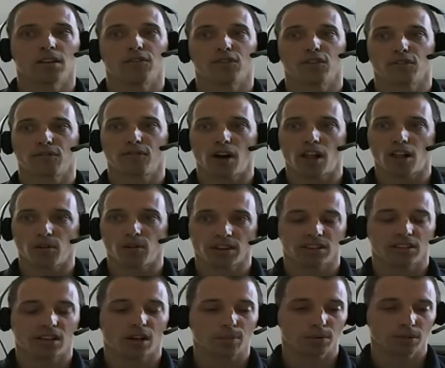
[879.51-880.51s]
If you're following
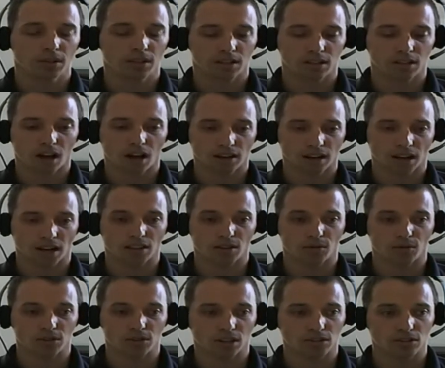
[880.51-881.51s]
the template and not getting the
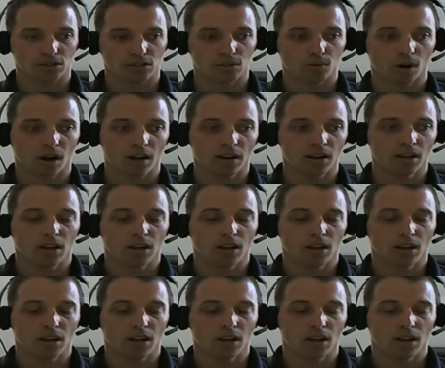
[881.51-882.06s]
results you want,